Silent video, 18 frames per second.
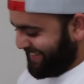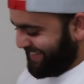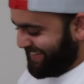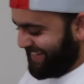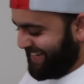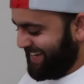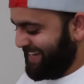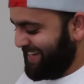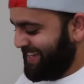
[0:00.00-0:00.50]

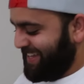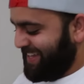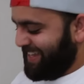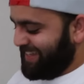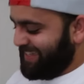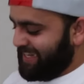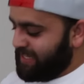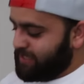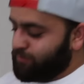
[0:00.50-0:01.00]
Okay.
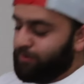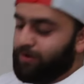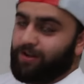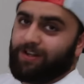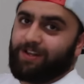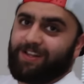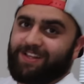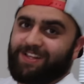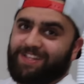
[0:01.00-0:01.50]
These Shouts were,
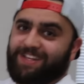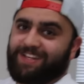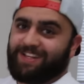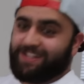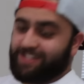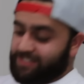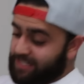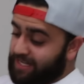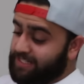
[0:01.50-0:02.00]
out to
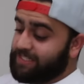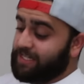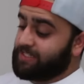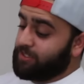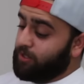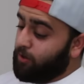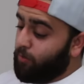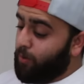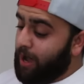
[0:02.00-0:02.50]
Hawaii. Shouts out
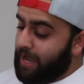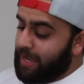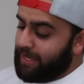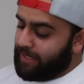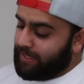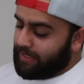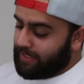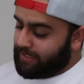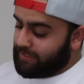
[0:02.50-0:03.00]
to
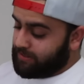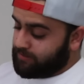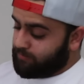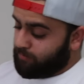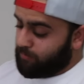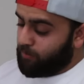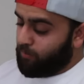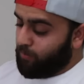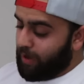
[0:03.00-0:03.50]
Hawaii. Got these
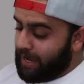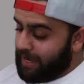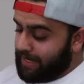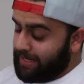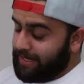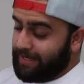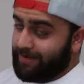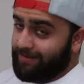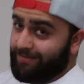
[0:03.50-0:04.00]
from
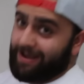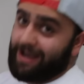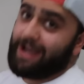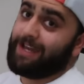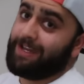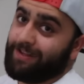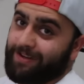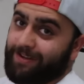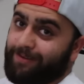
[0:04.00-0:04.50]
Hawaii. Well, I
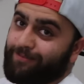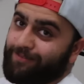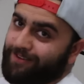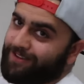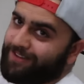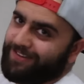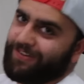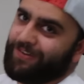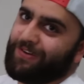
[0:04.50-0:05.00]
didn't,
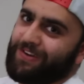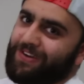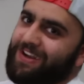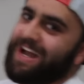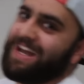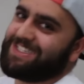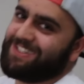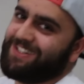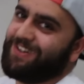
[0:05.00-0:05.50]
but you, you
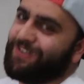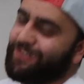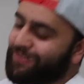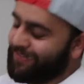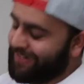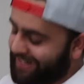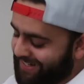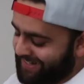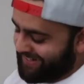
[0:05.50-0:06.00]
guys know who
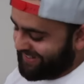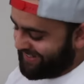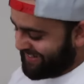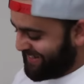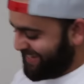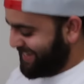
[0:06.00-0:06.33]
got it.